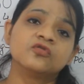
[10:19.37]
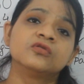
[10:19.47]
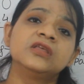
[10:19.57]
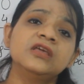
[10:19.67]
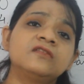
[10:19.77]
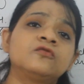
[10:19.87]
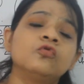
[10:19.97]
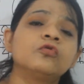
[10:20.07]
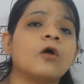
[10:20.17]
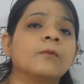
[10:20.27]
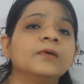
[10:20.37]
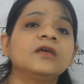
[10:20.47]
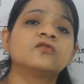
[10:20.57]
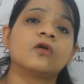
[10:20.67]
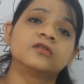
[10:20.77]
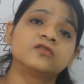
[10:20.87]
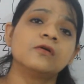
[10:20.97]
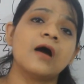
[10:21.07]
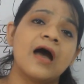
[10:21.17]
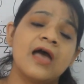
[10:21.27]
So these two topics
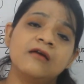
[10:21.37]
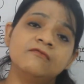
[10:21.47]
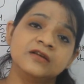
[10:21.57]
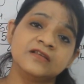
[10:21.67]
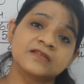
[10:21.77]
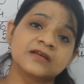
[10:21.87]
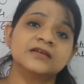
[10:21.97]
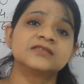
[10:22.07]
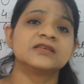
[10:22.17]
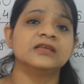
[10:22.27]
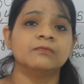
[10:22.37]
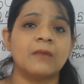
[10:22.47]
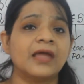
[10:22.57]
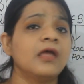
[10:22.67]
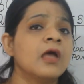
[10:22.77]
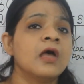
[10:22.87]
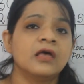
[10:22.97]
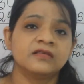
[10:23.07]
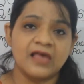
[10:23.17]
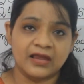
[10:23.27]
also I have discussed in my
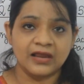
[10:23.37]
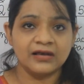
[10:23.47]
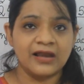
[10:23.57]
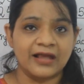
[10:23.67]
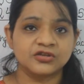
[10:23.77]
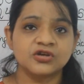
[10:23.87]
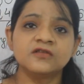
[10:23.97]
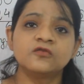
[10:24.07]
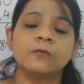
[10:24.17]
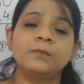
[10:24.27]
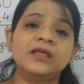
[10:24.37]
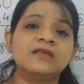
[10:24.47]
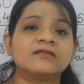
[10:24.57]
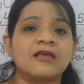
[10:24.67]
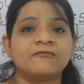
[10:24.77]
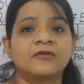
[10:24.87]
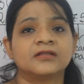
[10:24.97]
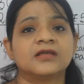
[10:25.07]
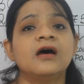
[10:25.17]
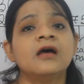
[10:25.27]
second lecture. So please
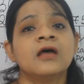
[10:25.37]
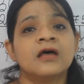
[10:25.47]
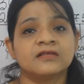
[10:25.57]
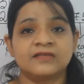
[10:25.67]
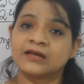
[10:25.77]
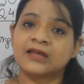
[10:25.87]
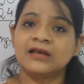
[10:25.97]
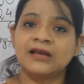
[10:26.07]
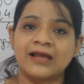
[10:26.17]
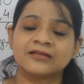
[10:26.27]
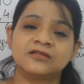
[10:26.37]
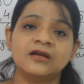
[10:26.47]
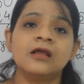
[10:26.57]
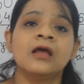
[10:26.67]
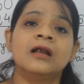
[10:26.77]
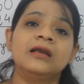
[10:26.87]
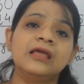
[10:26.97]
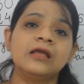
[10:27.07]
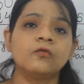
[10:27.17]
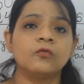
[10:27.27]
refer the second lecture,
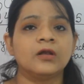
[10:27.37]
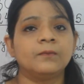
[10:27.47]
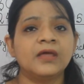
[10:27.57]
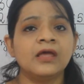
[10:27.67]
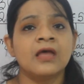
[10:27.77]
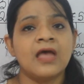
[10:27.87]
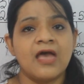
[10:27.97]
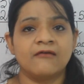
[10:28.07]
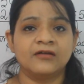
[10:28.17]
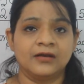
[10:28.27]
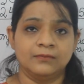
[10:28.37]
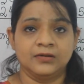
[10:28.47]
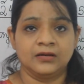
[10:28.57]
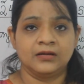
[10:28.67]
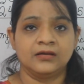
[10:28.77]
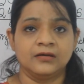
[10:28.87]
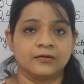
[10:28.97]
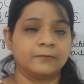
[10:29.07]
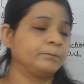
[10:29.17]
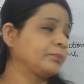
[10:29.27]
link will be available here.